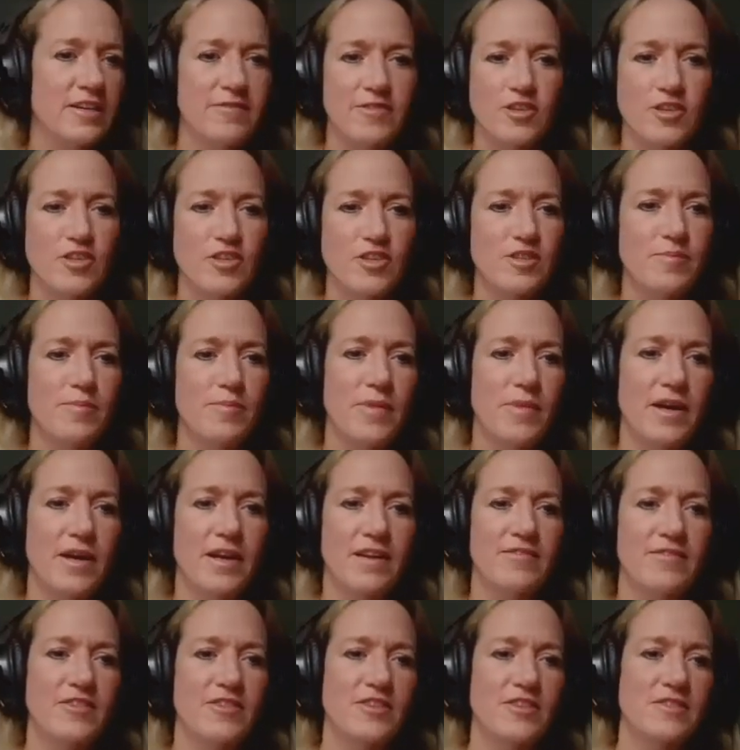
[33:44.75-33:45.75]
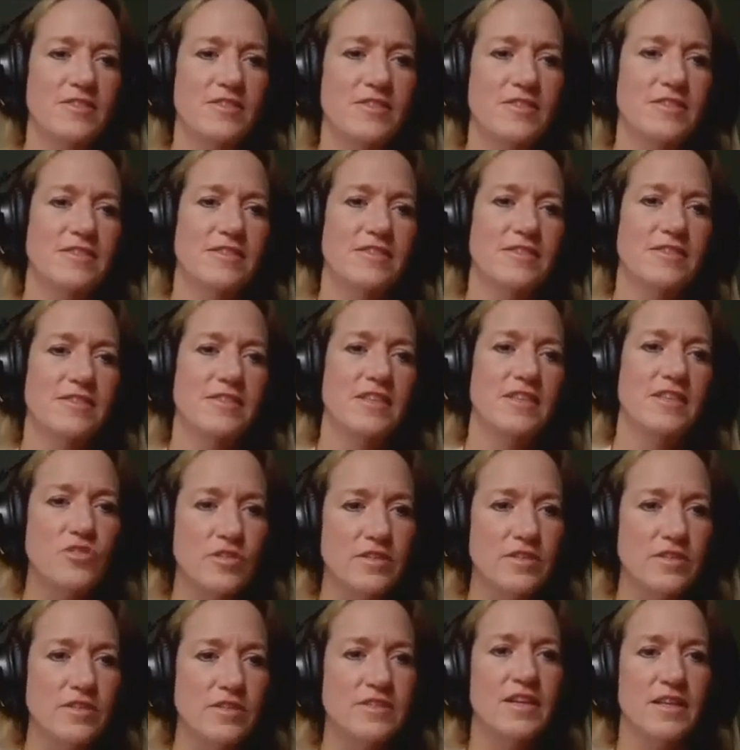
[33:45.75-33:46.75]
for just money versus
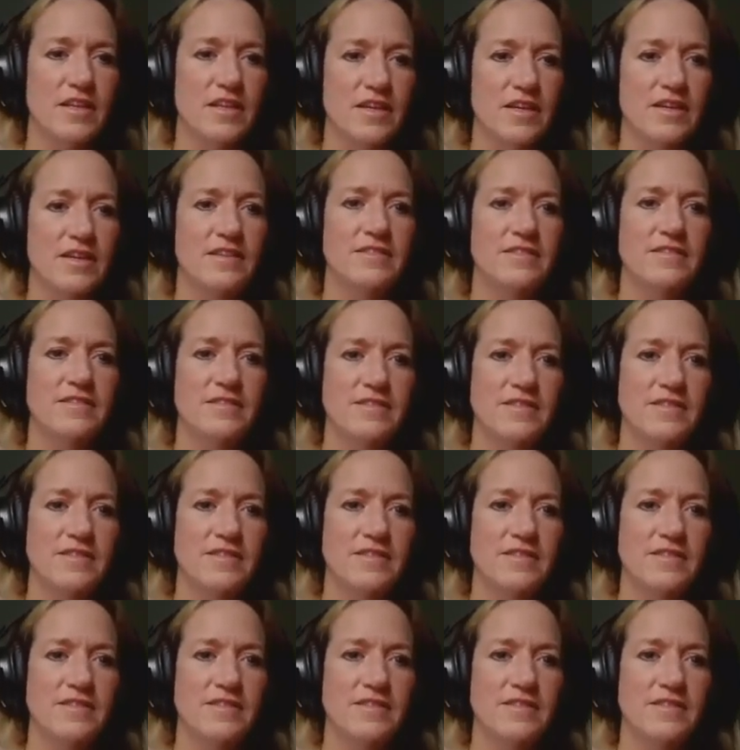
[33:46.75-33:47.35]
intrinsically